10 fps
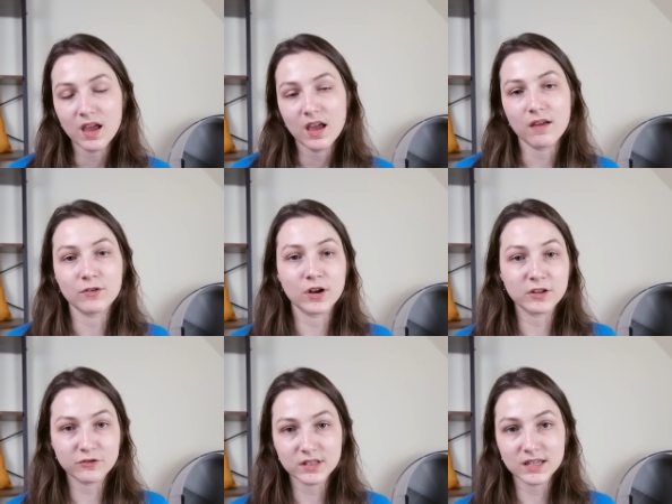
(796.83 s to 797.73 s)
If you're
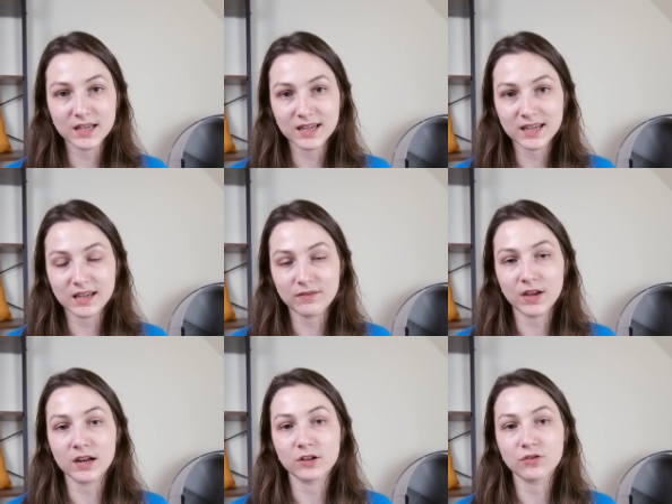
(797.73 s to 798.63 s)
interested in giving
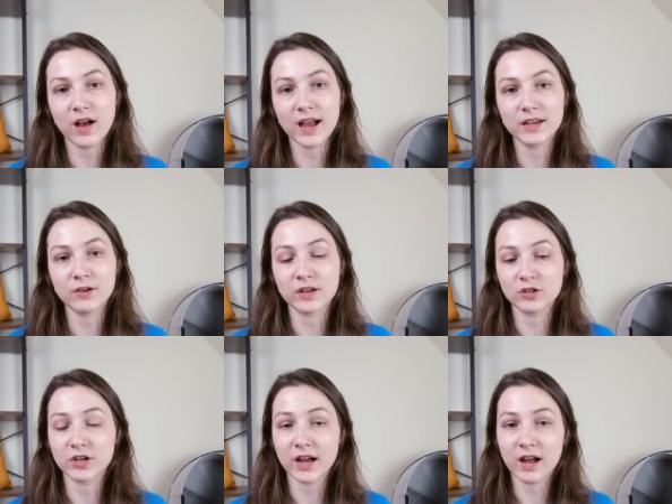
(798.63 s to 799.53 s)
it a try, you can
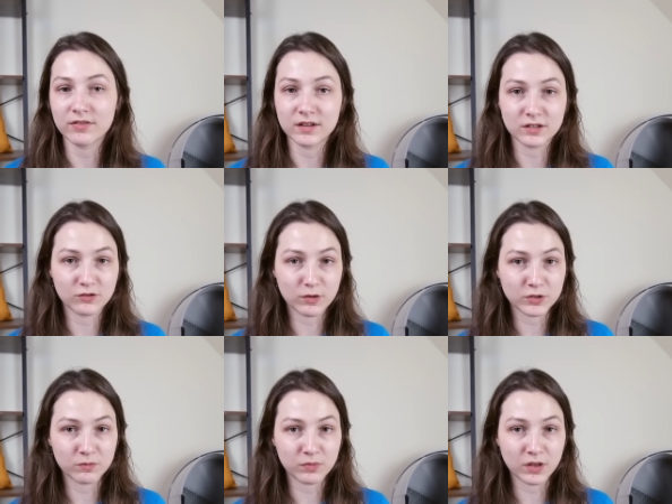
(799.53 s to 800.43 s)
check out the
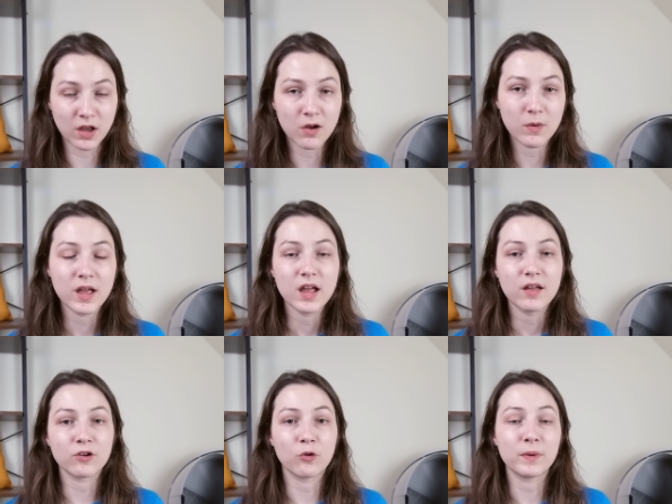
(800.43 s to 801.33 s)
description below.
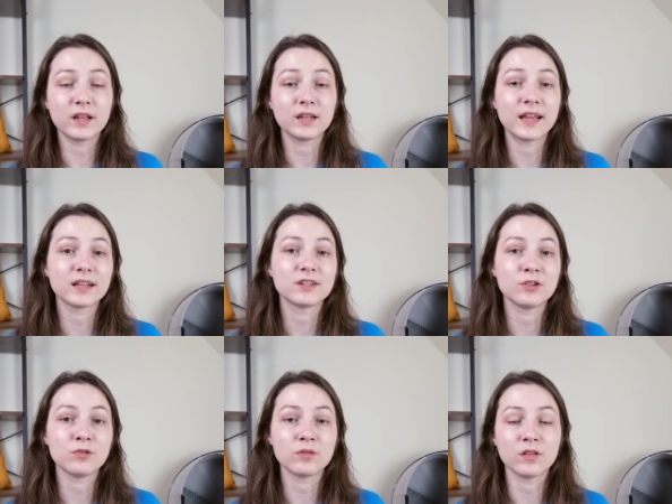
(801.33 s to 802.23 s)
There will be a link
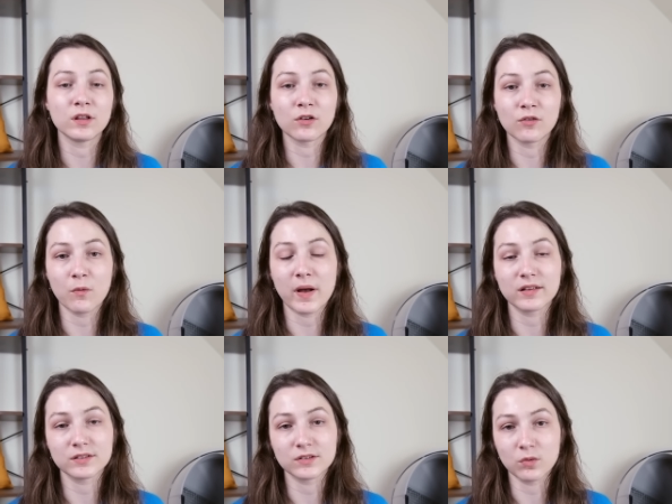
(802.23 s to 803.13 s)
to the Litter
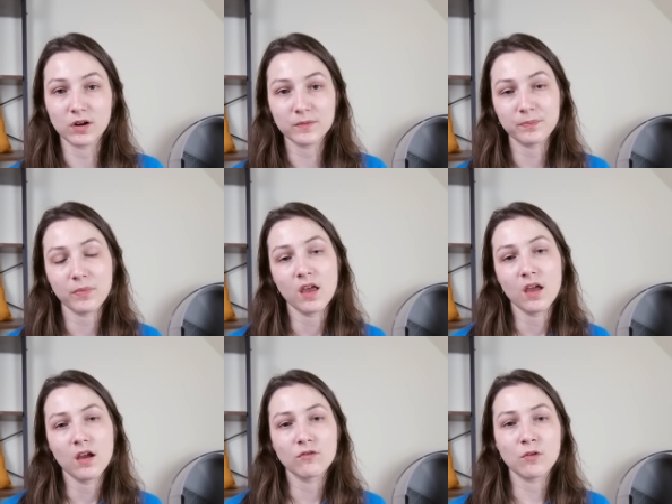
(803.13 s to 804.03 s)
Robot store.
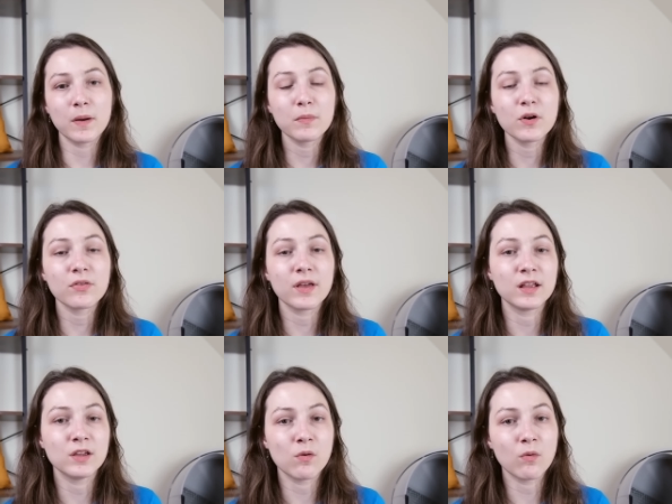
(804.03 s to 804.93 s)
Remember that
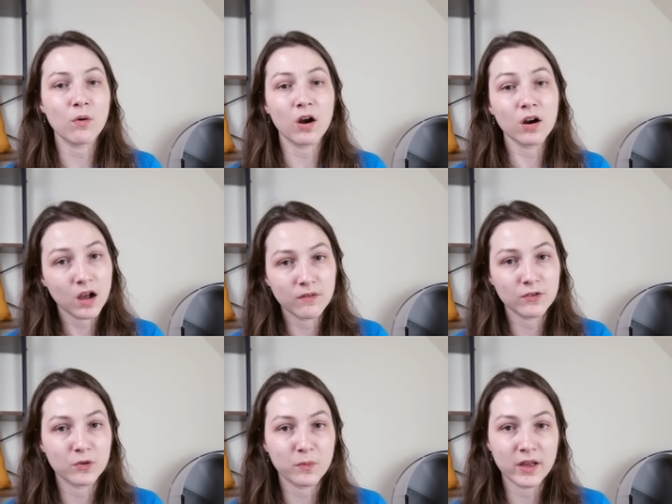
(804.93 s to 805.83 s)
you are
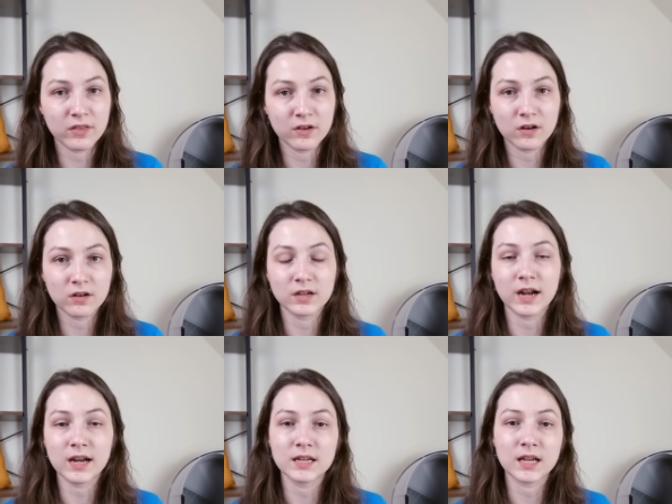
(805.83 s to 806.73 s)
covered by their
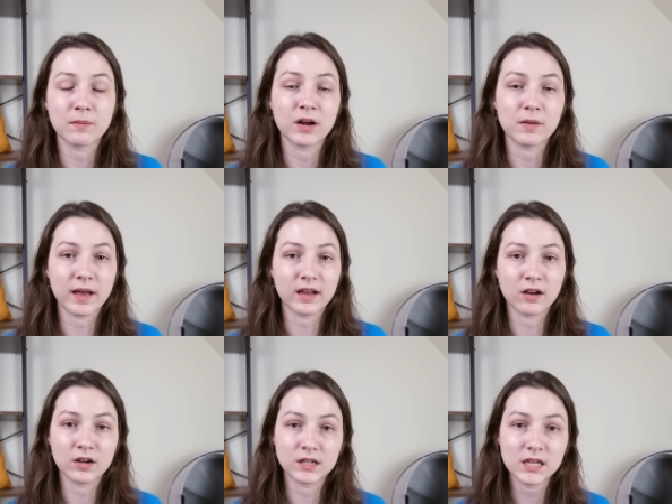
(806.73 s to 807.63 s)
90-day money-back
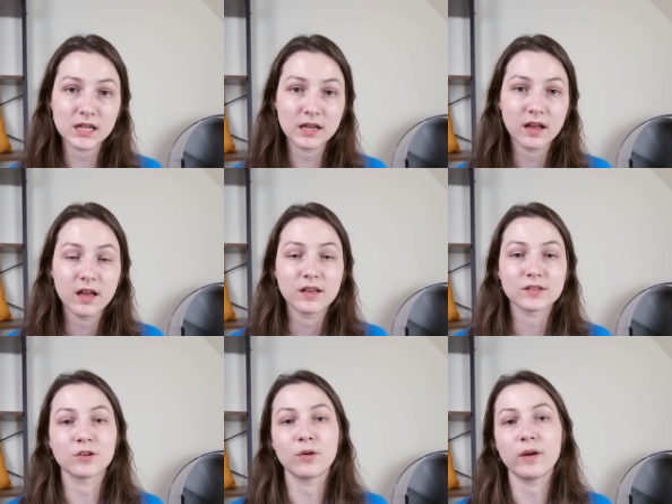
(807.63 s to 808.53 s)
guarantee,
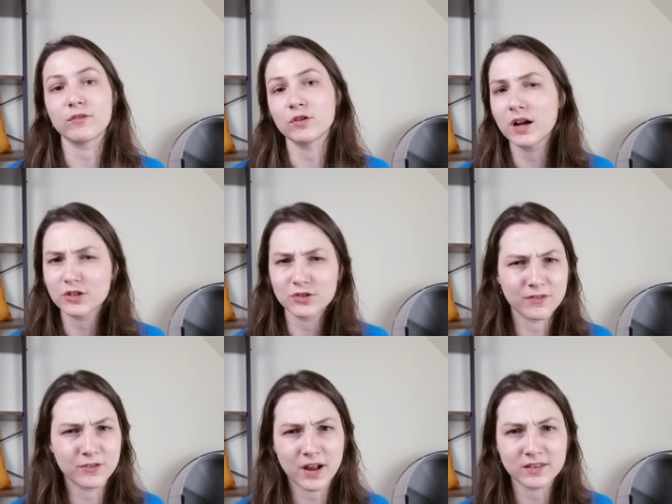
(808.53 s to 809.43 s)
so if you're not sure
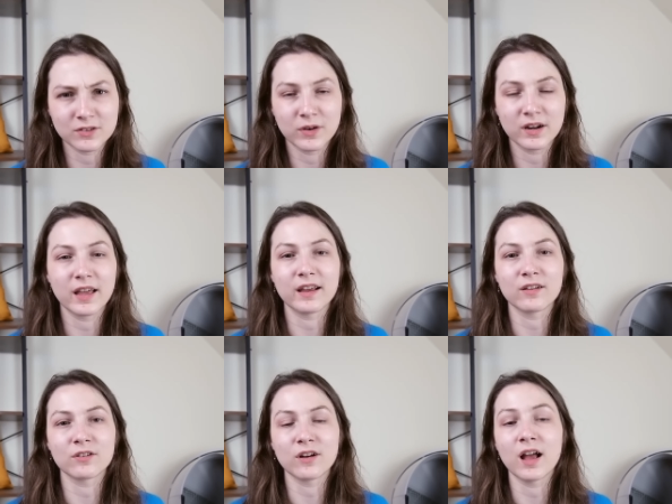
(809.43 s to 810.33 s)
if your cats are going to like it
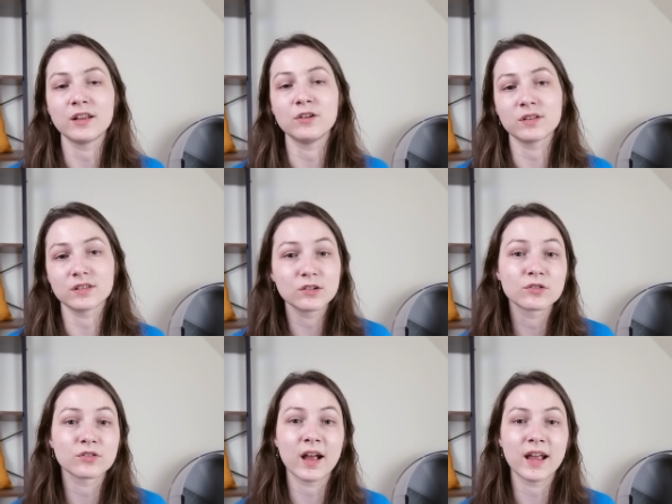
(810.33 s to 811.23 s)
or not, you can still
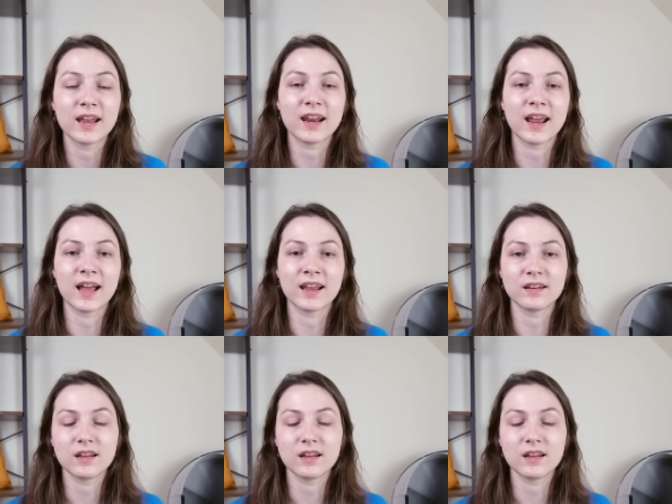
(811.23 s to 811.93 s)
try it and